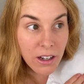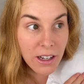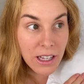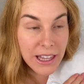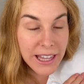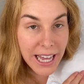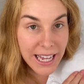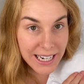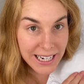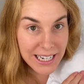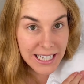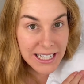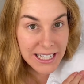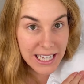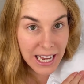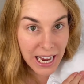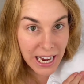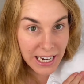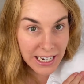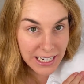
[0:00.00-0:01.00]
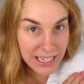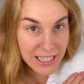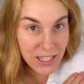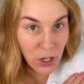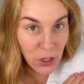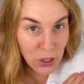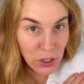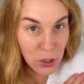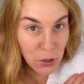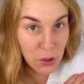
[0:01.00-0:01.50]
that inside is
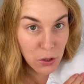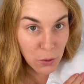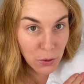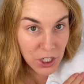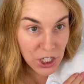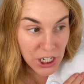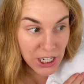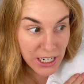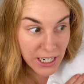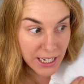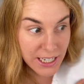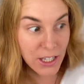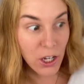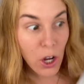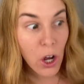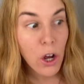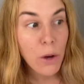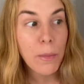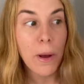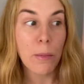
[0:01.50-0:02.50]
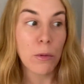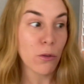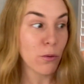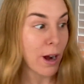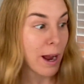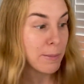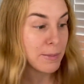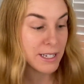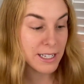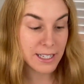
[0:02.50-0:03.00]
also squishy. It's all bubble
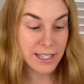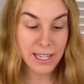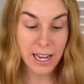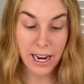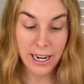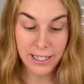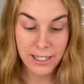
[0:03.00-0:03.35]
wrapped inside.